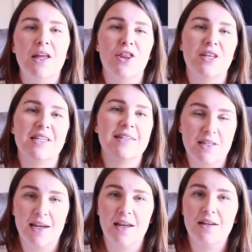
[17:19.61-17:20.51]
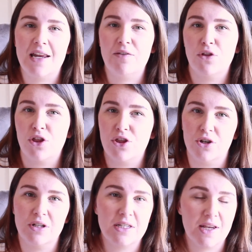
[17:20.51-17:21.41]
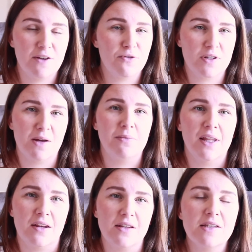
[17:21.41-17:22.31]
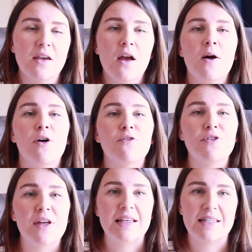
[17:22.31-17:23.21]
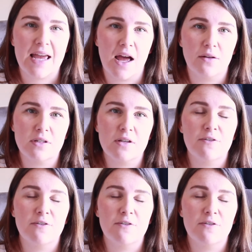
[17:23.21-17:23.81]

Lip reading: the 2nd and even the 3rd set for some letters of their sounds.